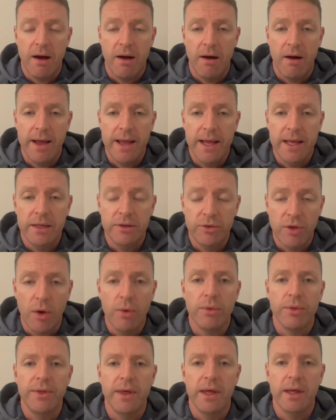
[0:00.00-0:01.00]
I
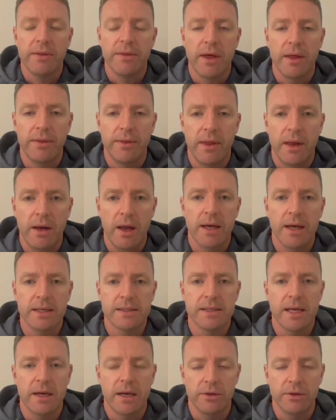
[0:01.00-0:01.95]
don't think that, like I said,